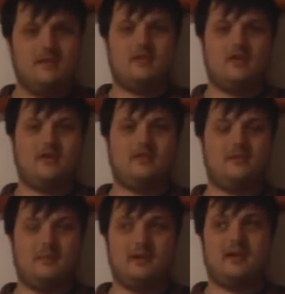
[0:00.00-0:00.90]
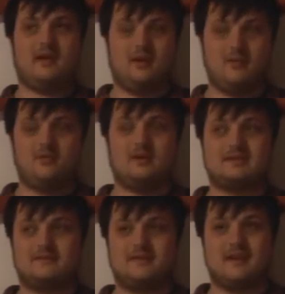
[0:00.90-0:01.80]
the other way around
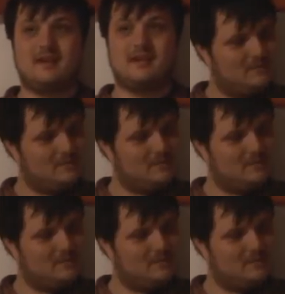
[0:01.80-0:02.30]
as well.